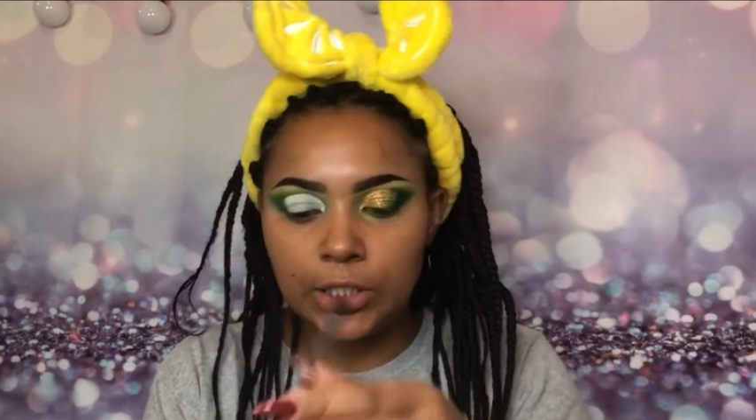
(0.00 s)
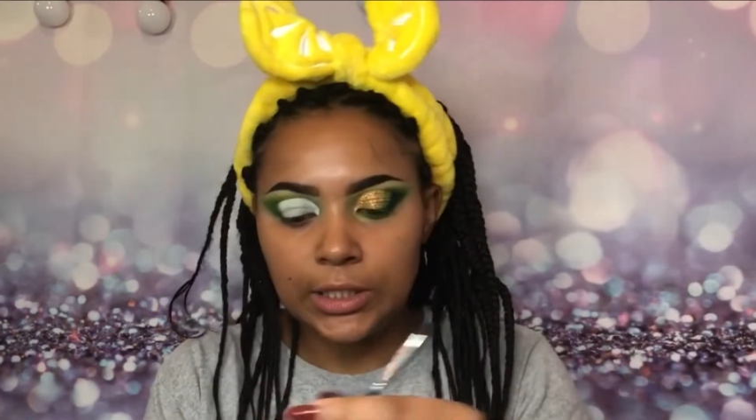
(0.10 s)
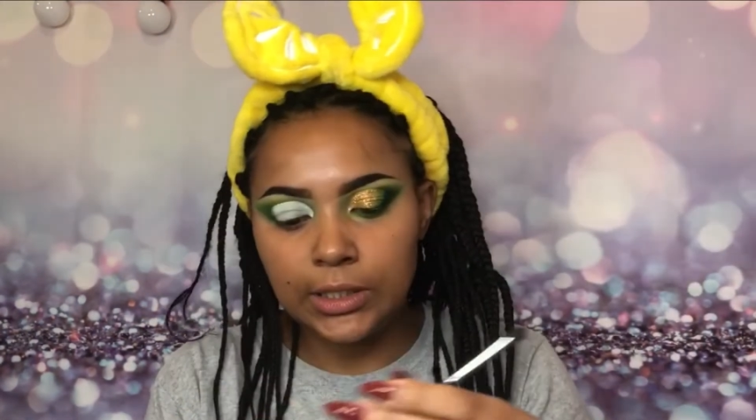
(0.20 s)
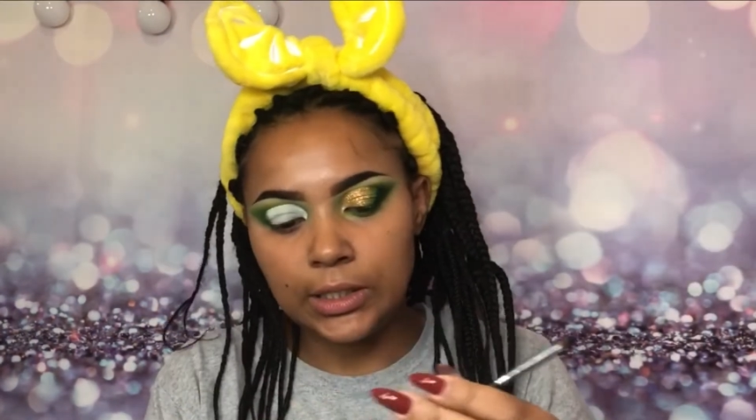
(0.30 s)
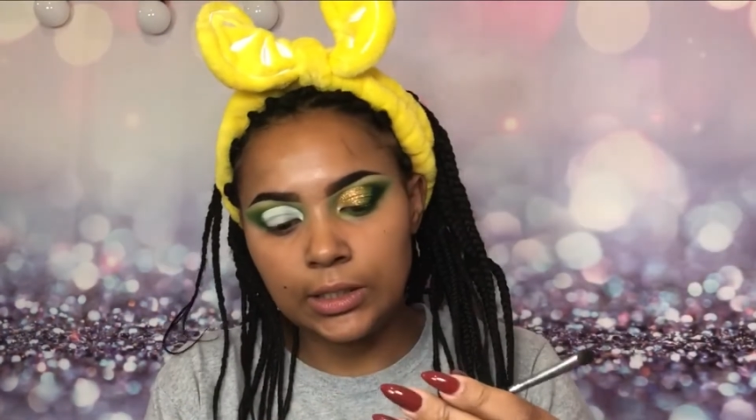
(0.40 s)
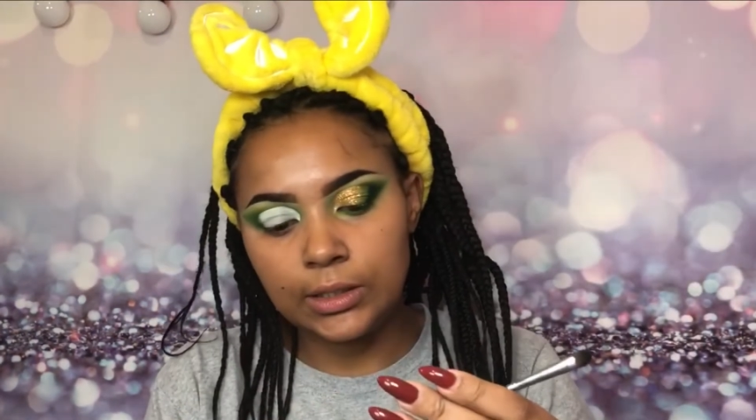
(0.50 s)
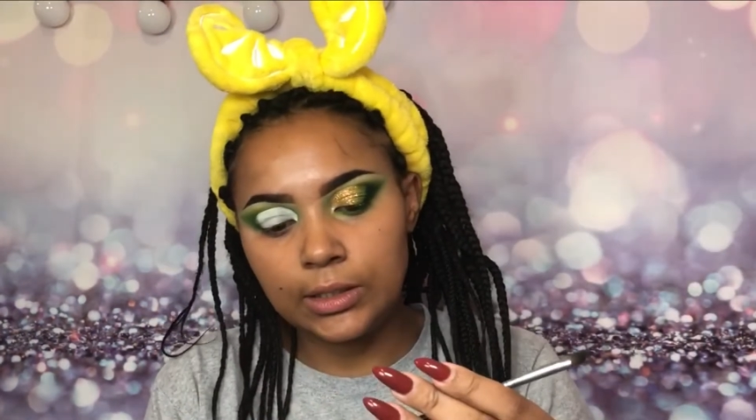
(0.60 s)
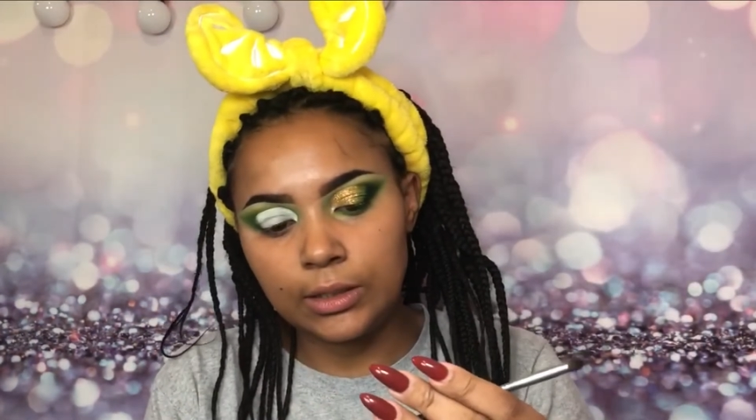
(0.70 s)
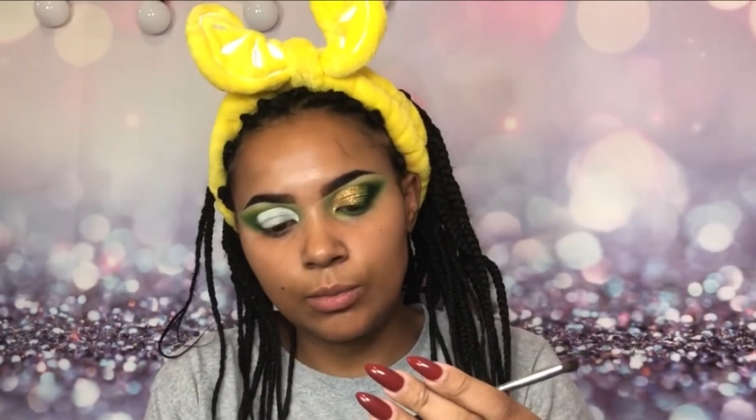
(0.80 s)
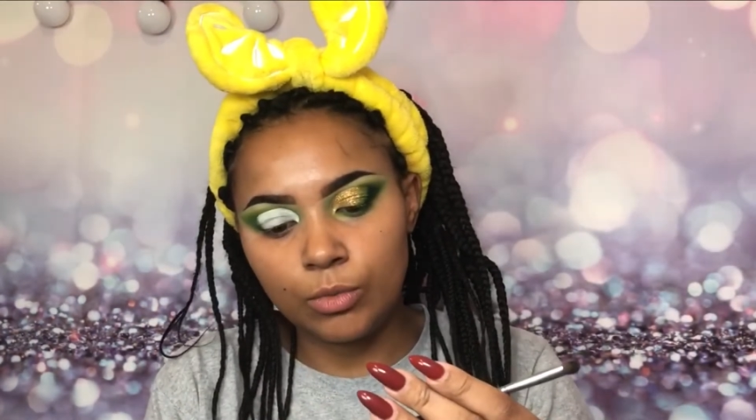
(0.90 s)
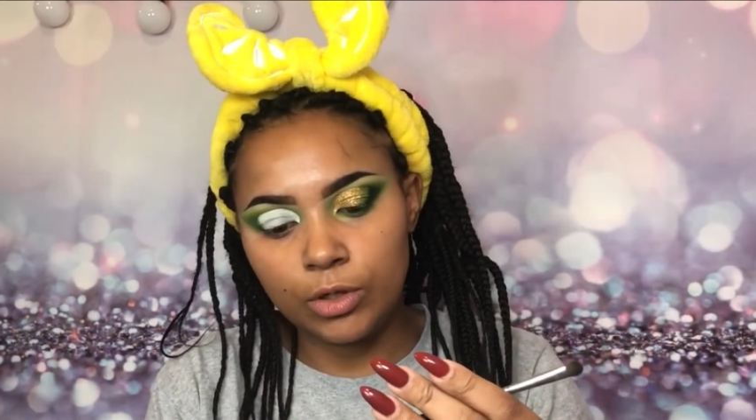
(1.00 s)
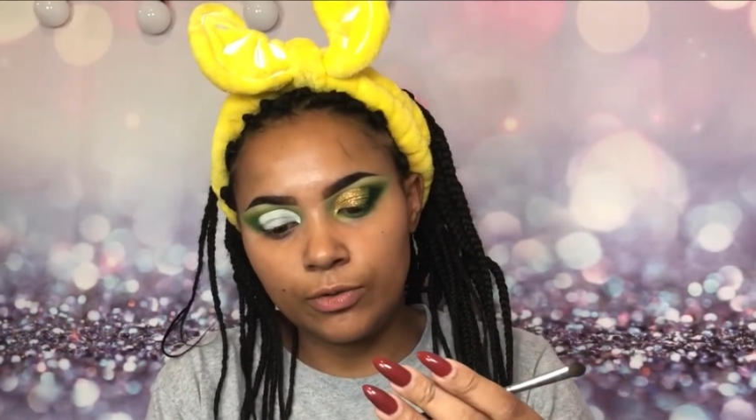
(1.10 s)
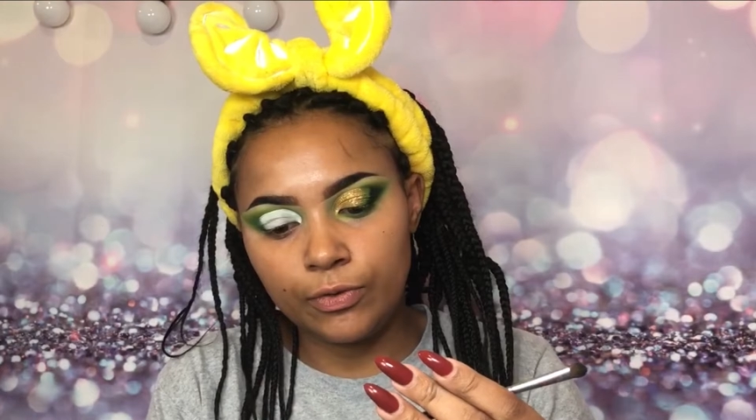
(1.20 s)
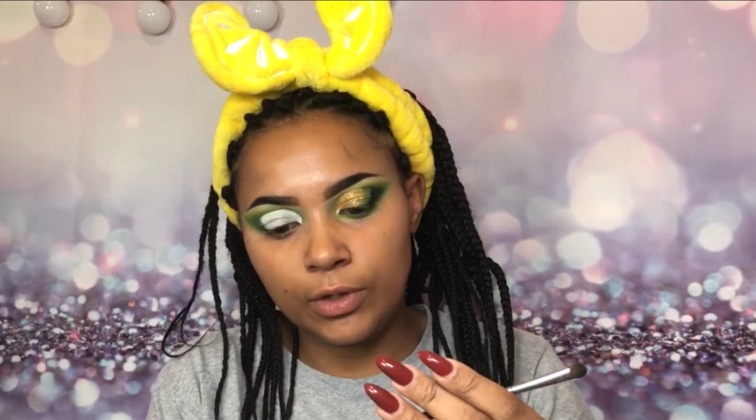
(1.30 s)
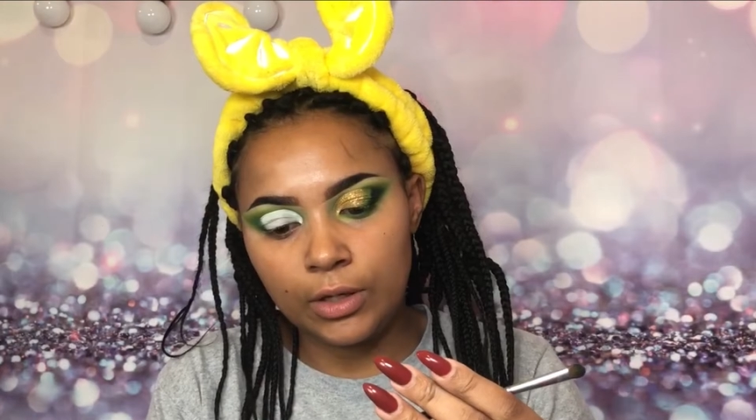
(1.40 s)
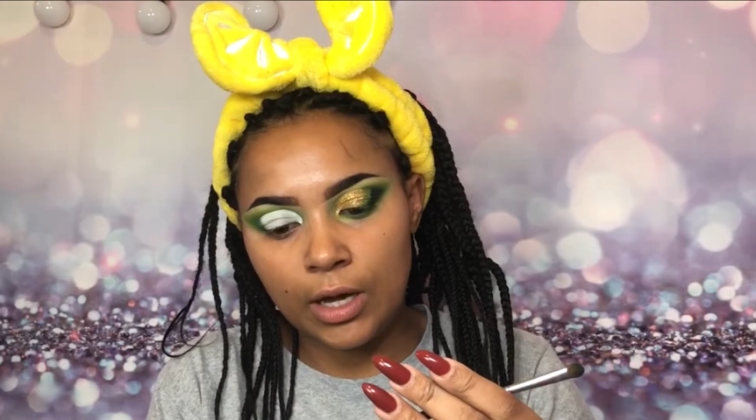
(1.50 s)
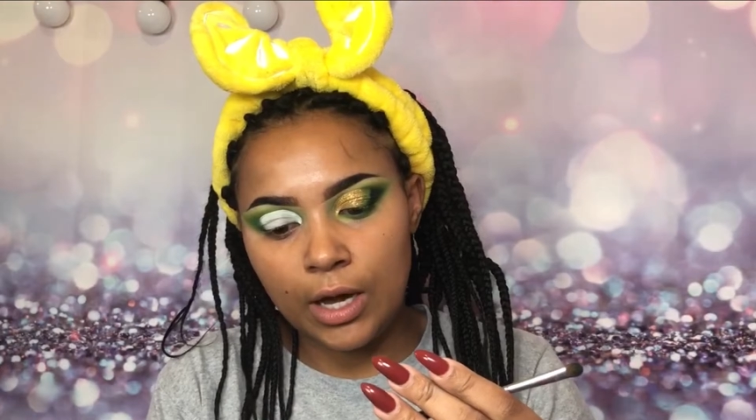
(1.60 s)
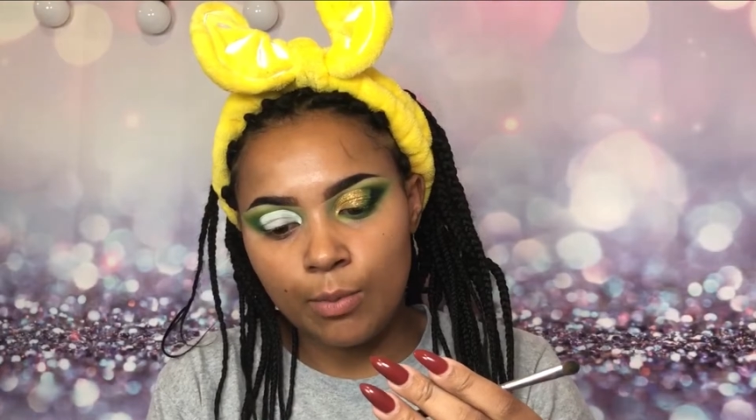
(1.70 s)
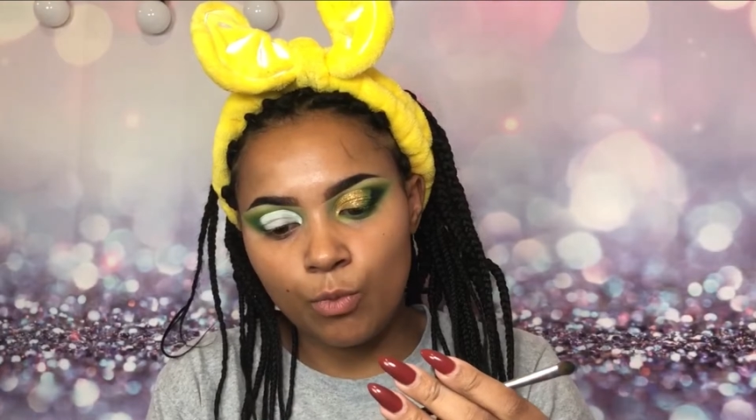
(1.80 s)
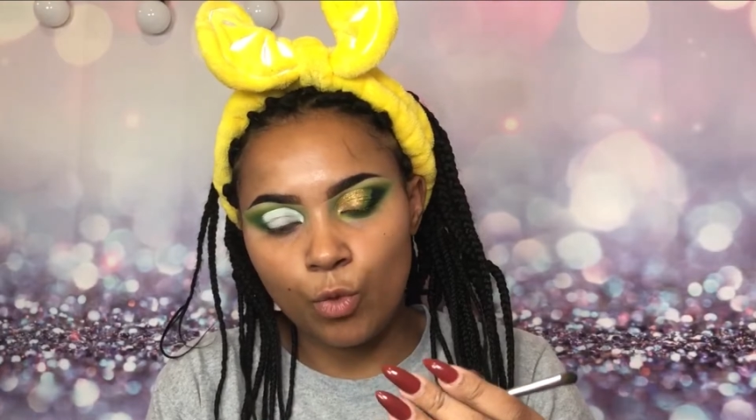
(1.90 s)
This is the Morphe
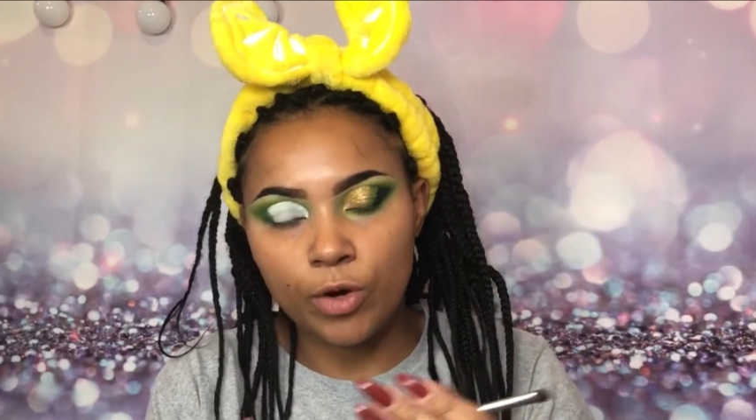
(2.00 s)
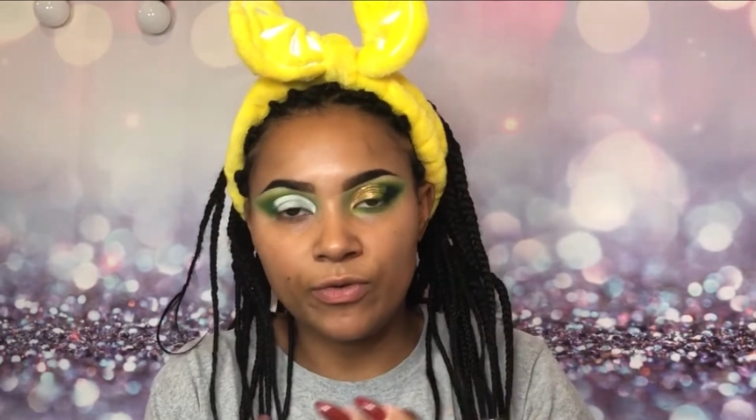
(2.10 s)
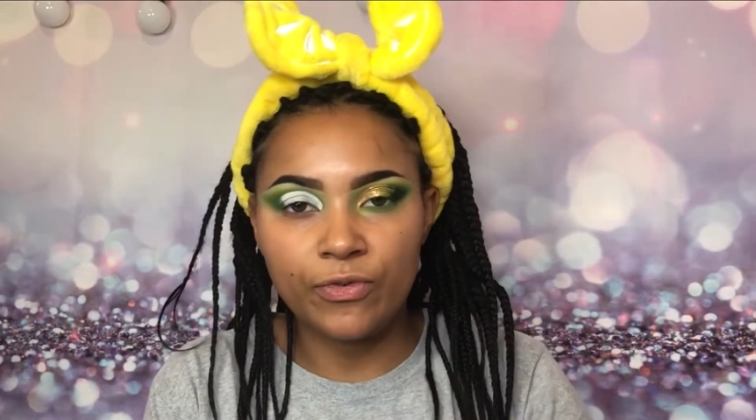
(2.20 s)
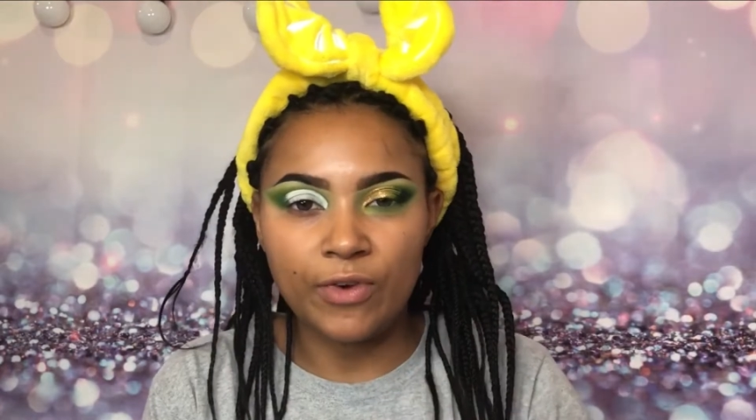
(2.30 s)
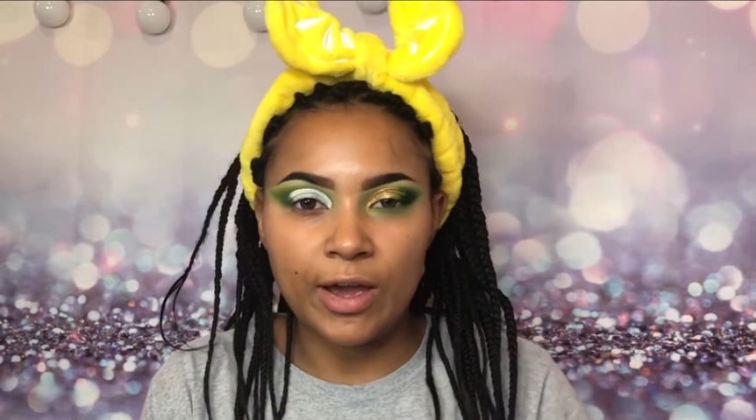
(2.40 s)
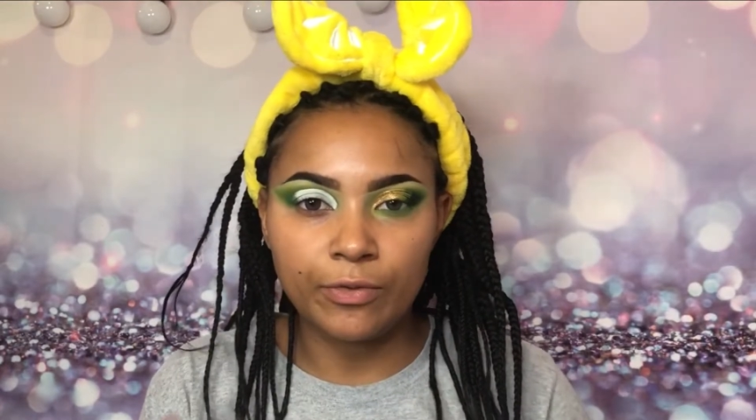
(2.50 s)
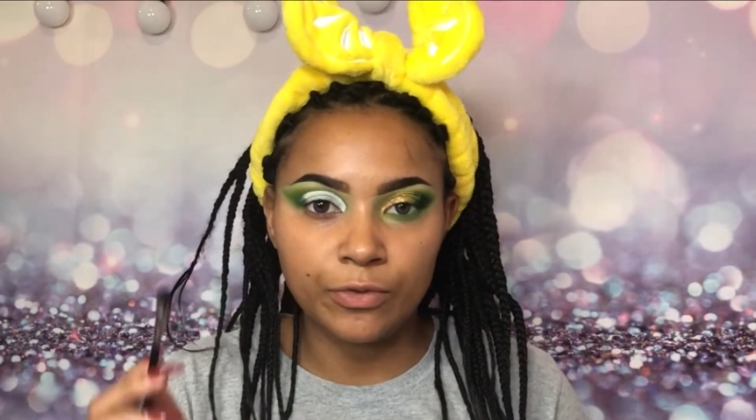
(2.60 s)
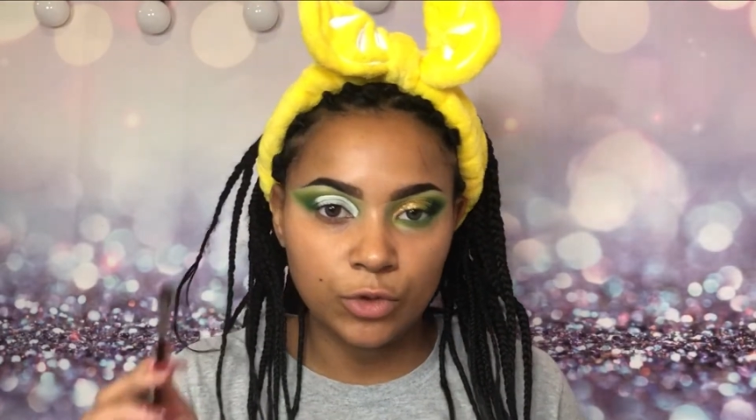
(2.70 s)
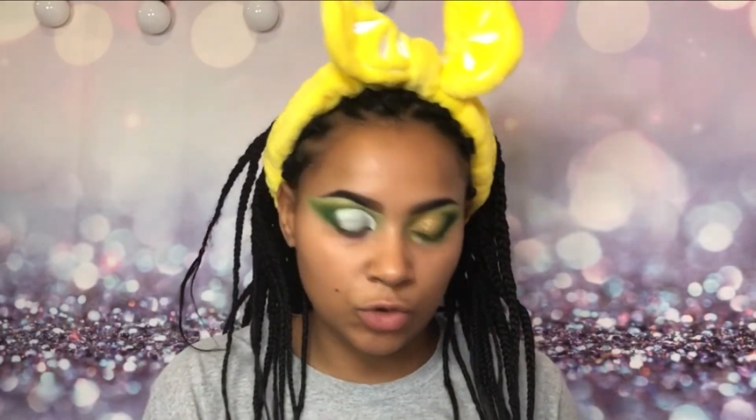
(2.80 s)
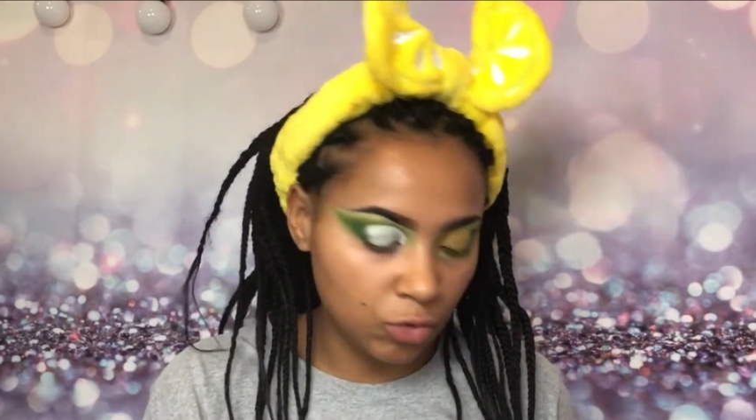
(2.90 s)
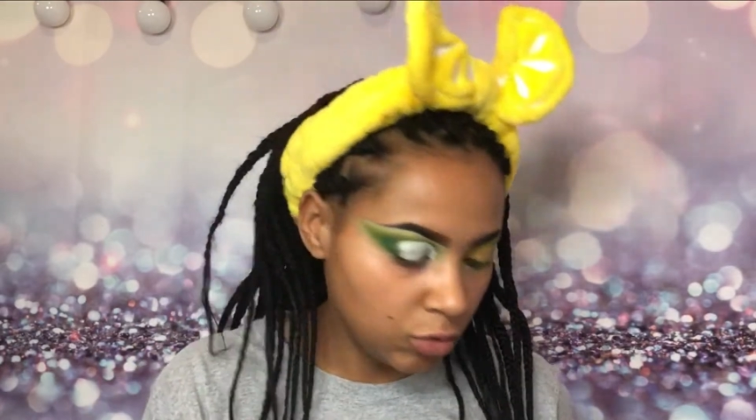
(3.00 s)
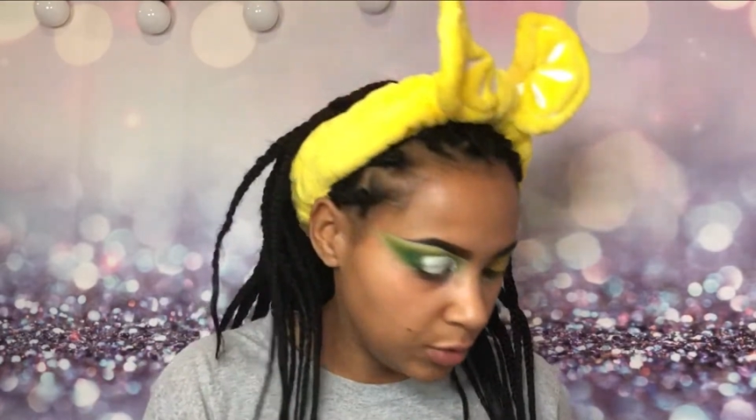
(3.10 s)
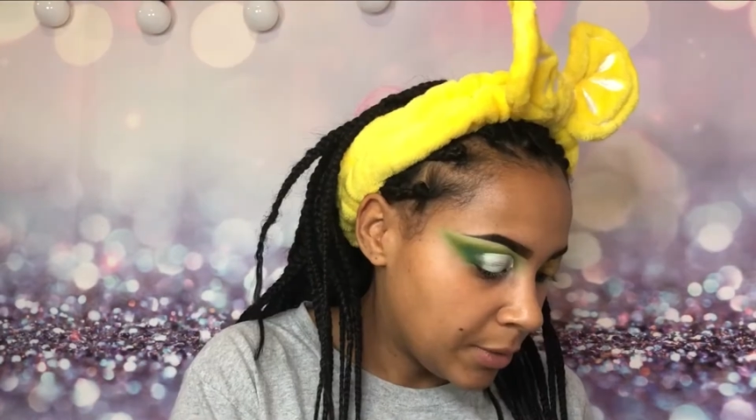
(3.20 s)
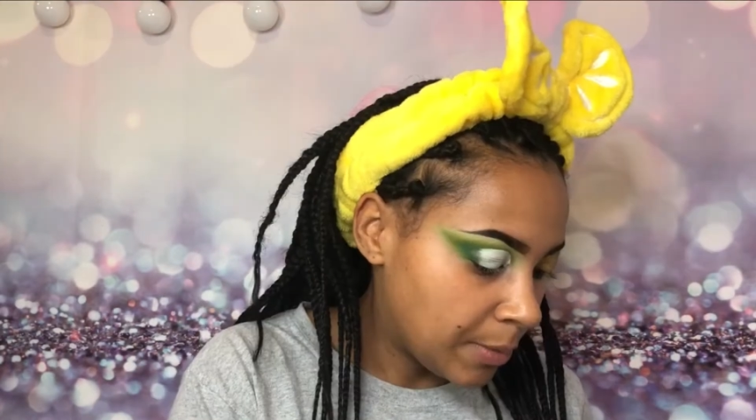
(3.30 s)
M152.